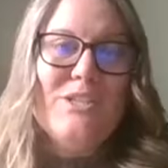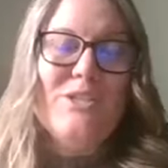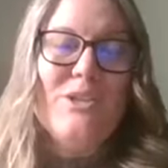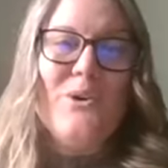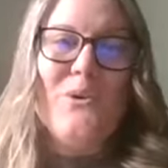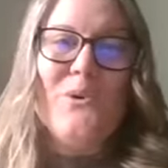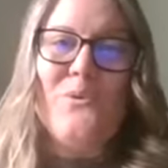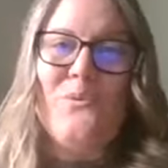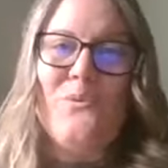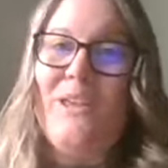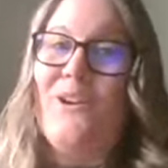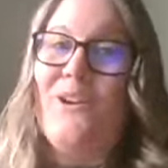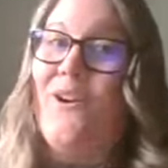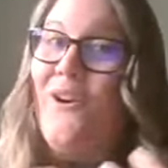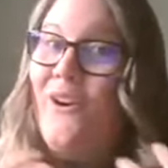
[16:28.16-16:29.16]
So
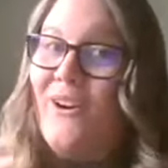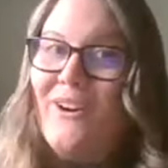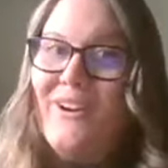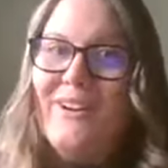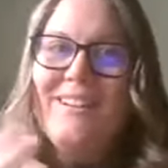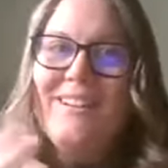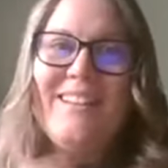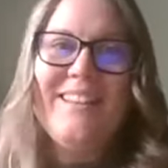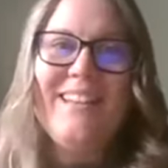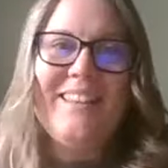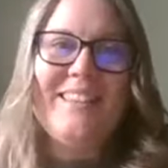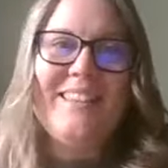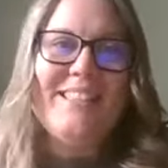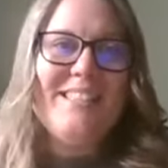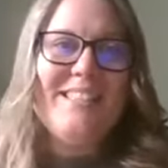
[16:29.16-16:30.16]
we are
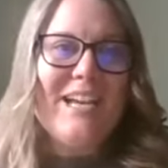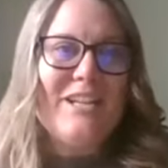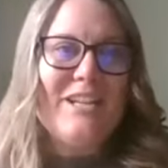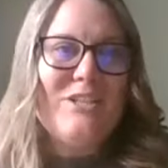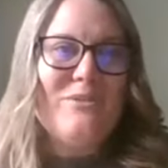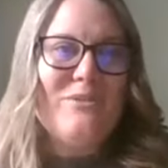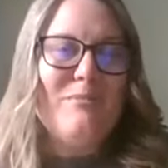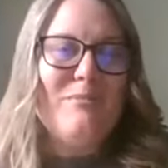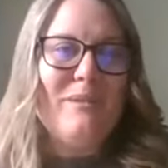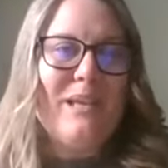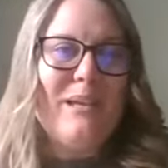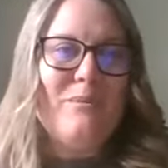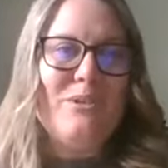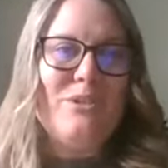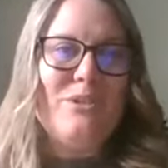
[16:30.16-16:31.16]
in the statute to be
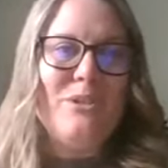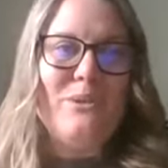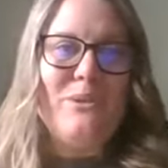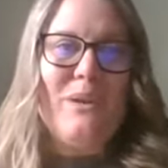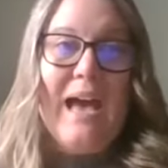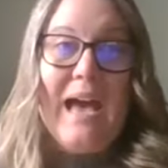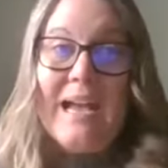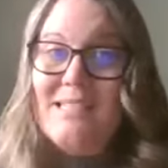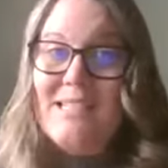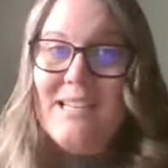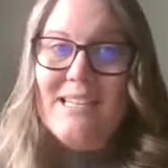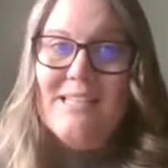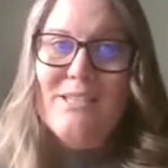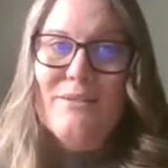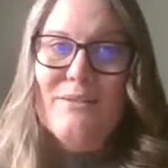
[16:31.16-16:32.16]
able to
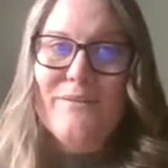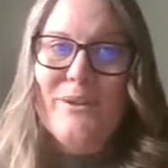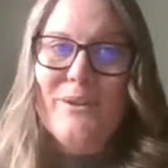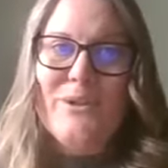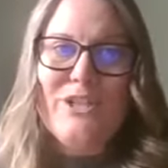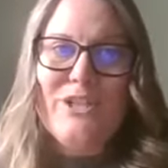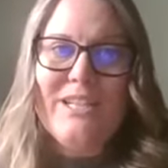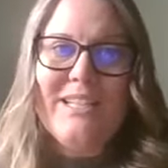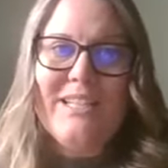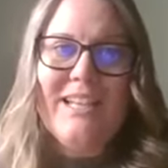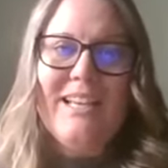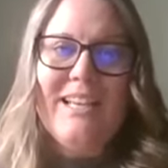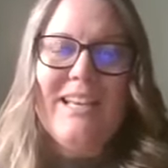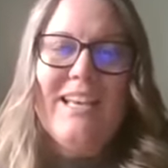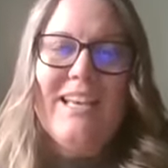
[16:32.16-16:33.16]
access diversion.
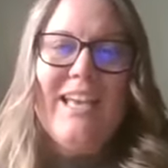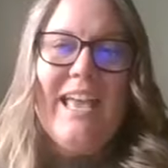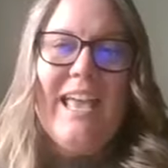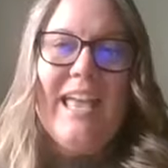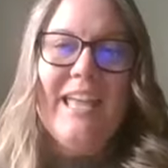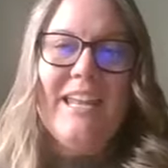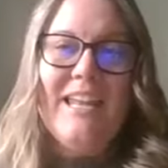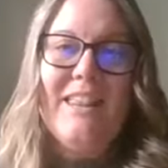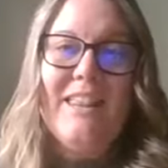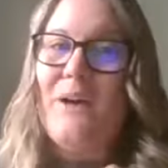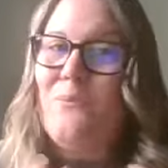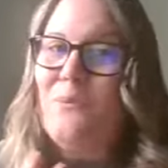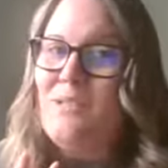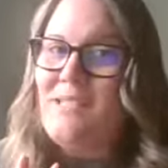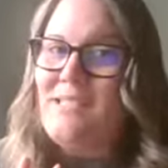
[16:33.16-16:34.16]
And
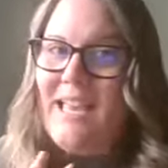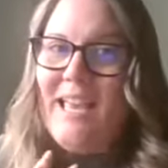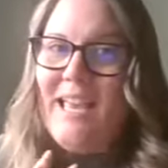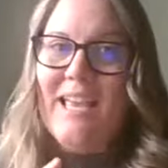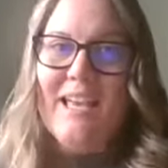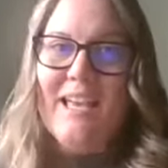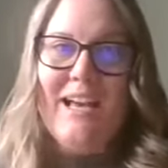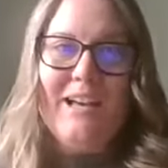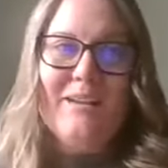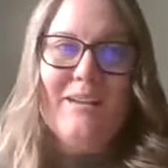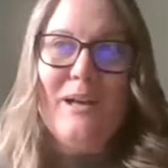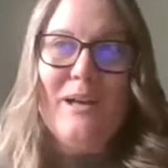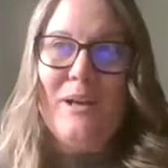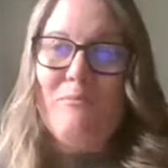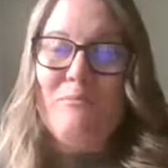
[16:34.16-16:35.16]
that was a
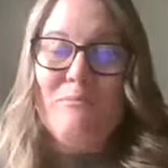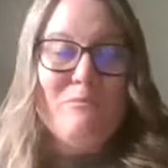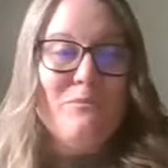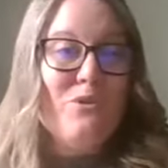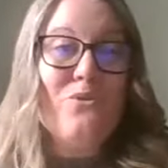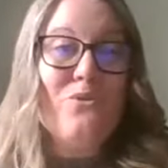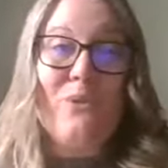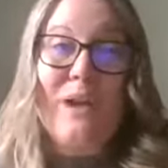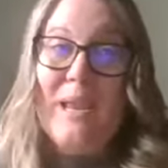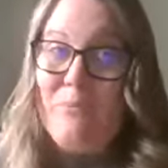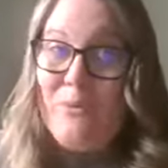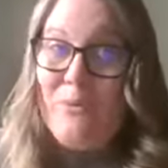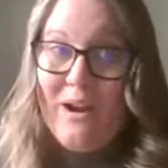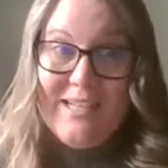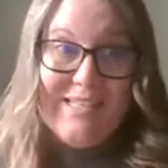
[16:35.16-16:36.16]
great
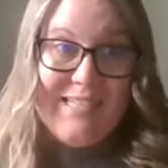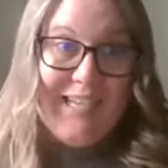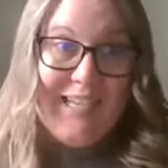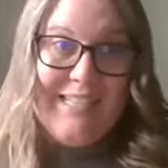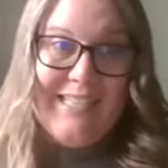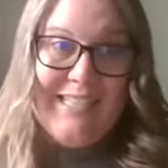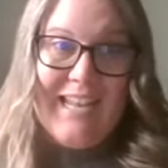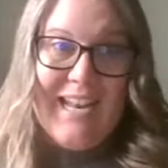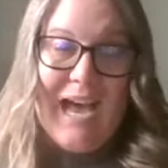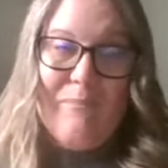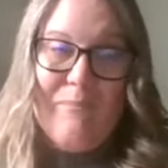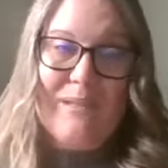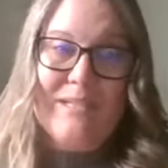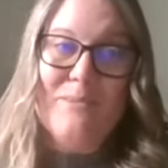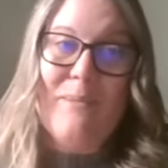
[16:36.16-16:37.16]
process that
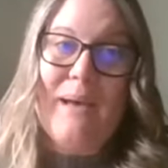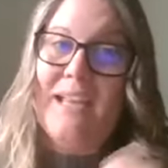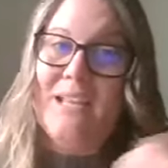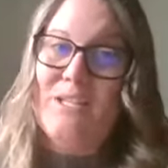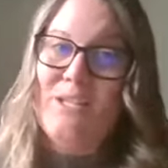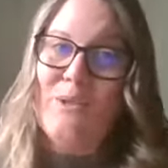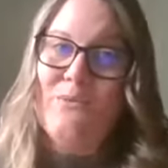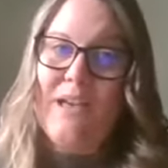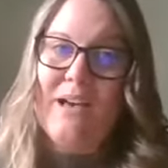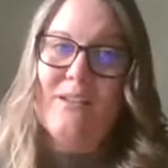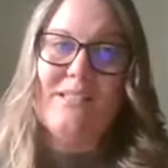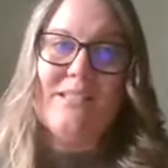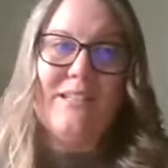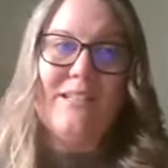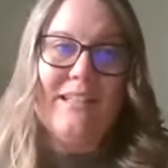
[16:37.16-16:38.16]
happened back in
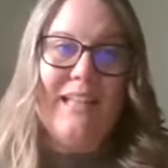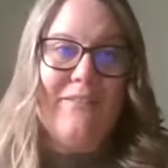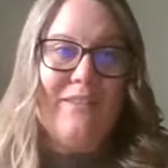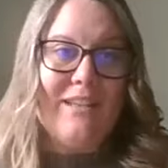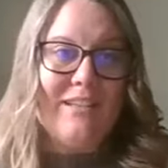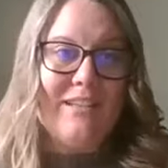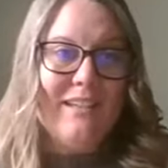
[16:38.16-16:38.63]
2011.